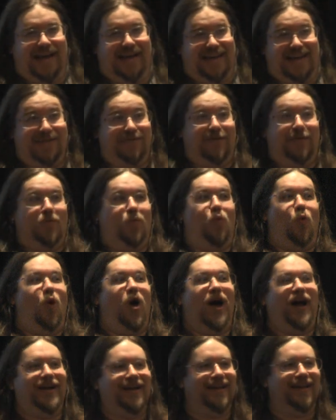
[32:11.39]
even
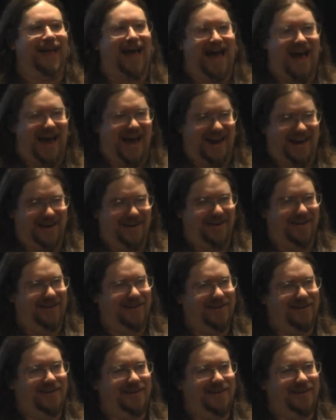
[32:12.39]
one line